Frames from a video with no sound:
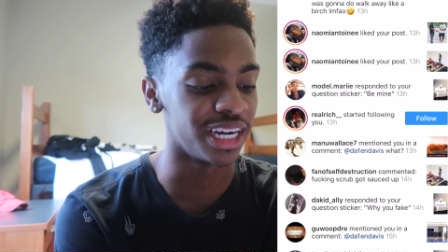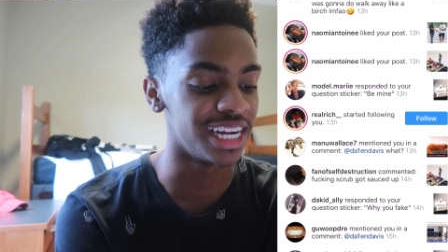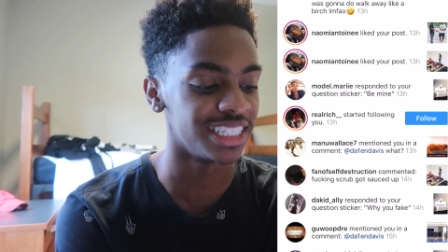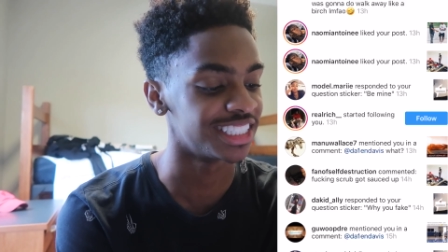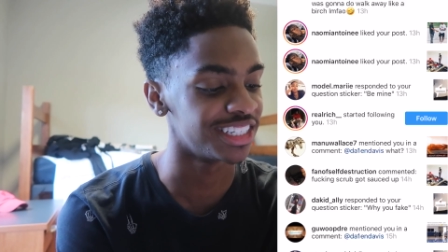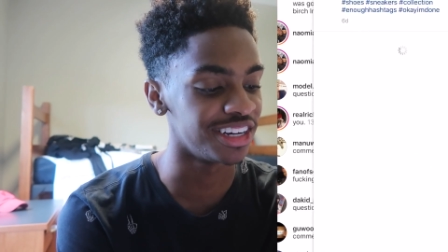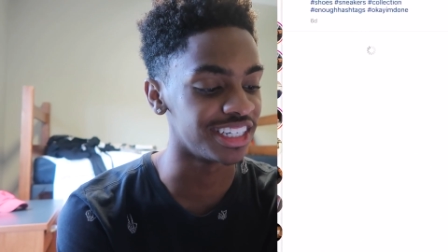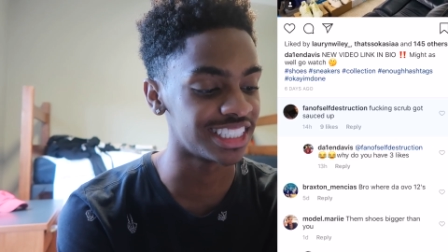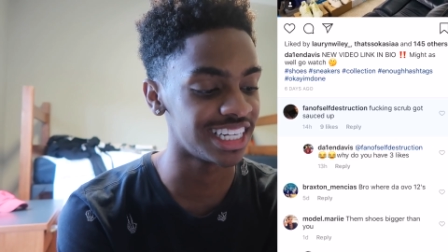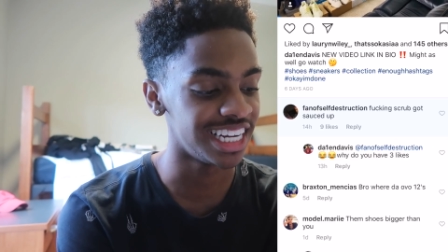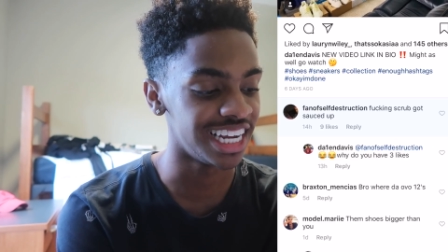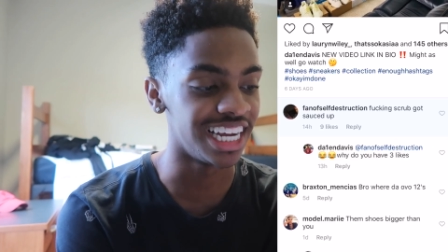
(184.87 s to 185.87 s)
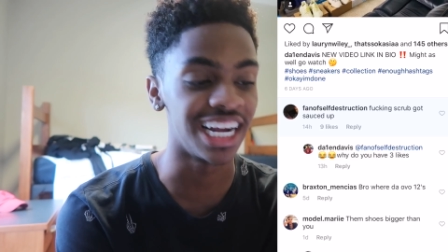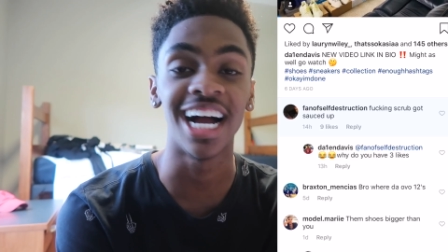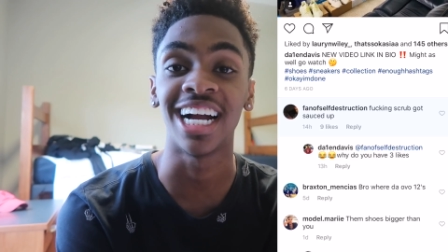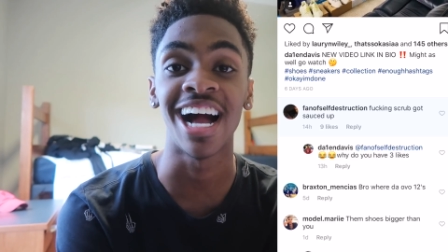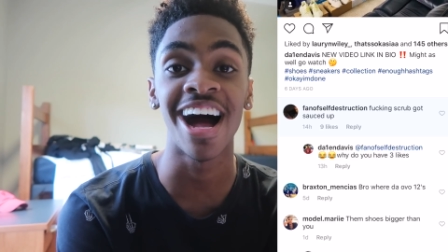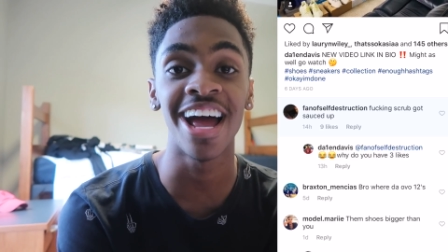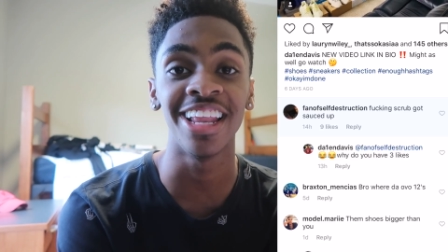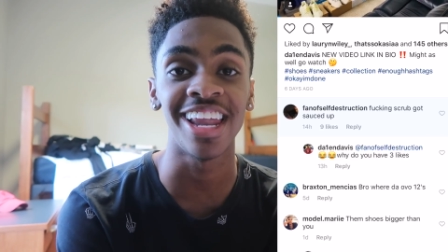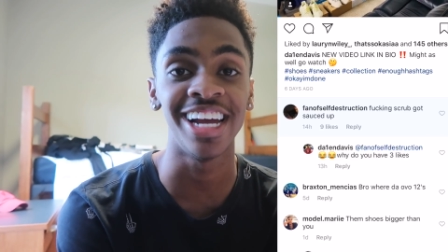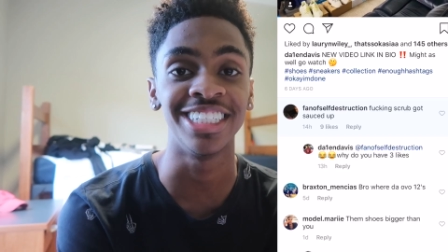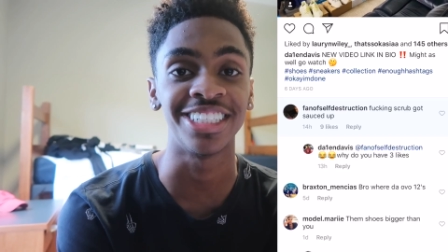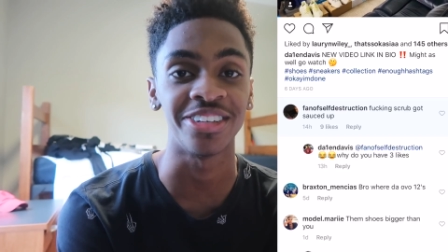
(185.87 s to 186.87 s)
and got soft And got nine
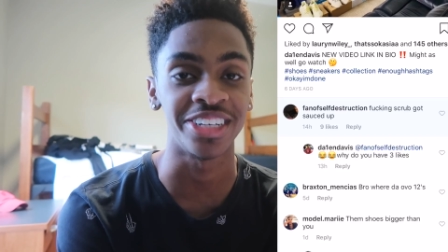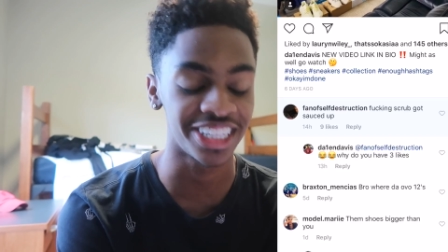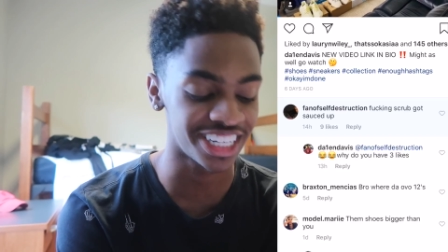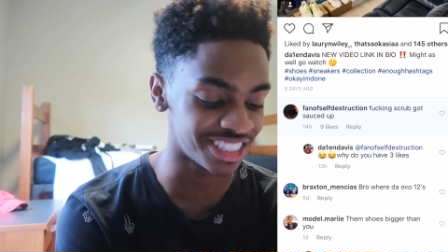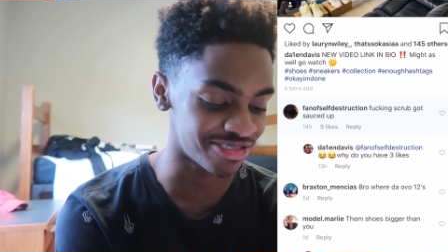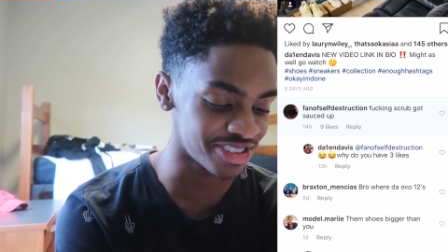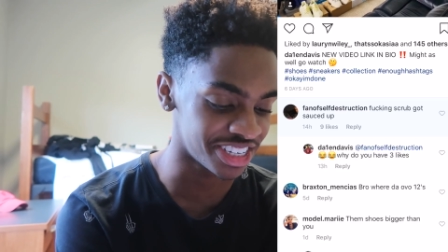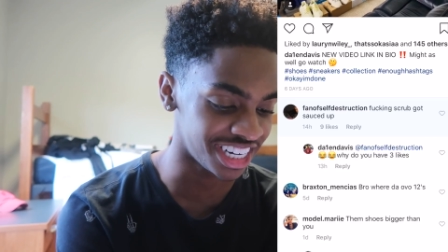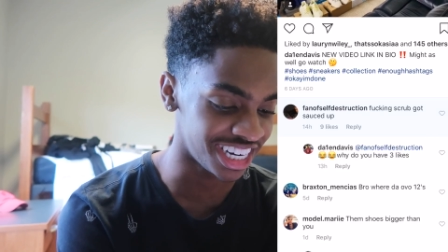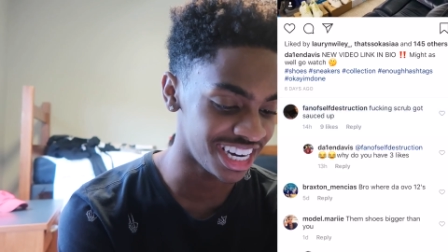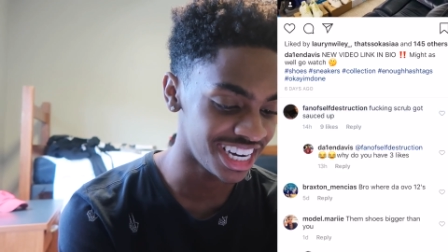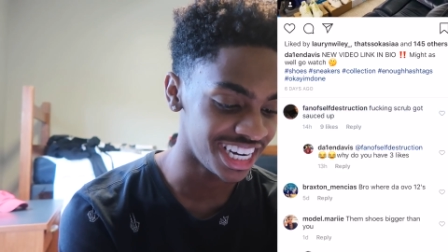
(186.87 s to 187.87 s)
likes on it. That's funny.